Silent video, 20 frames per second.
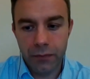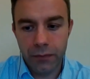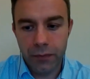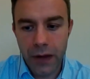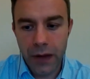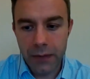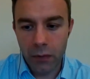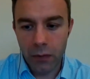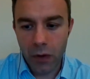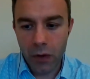
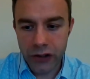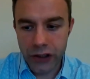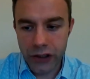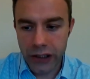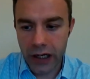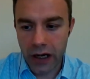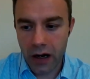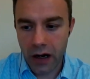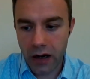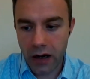people watching
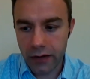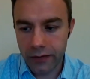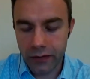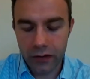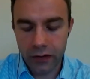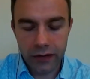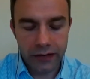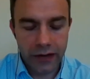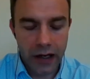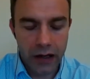here is
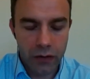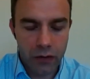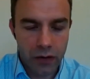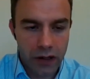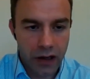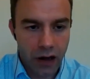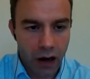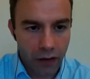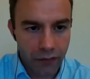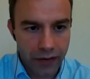going to sound
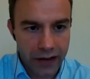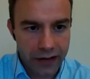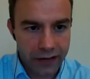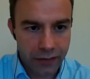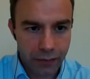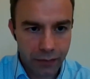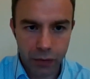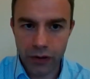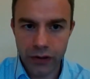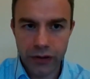really obvious,
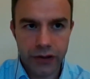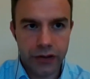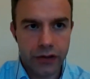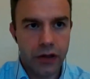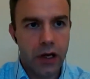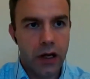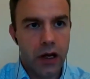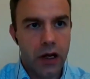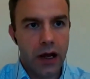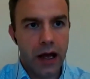but
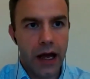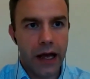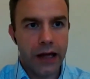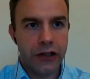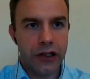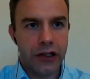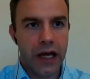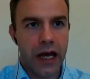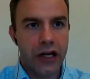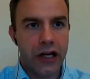
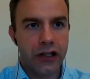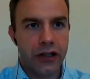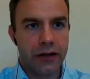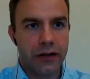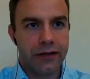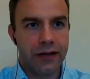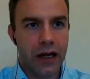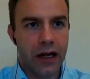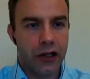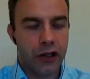education
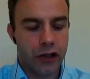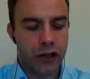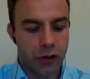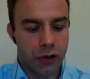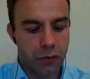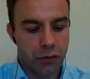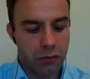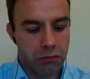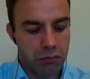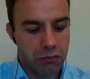
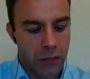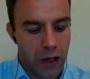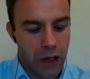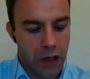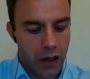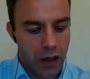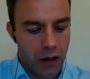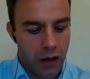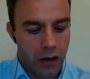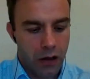section,
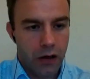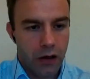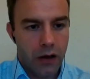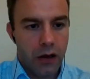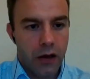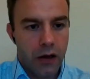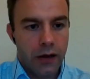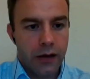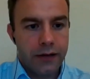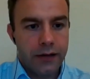
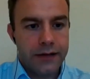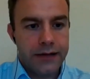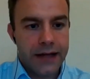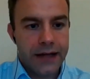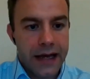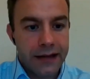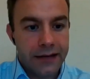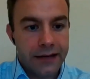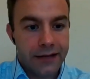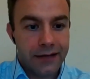
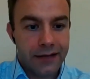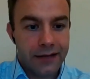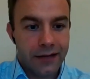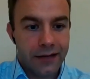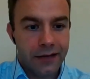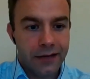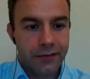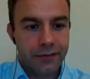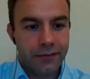dates,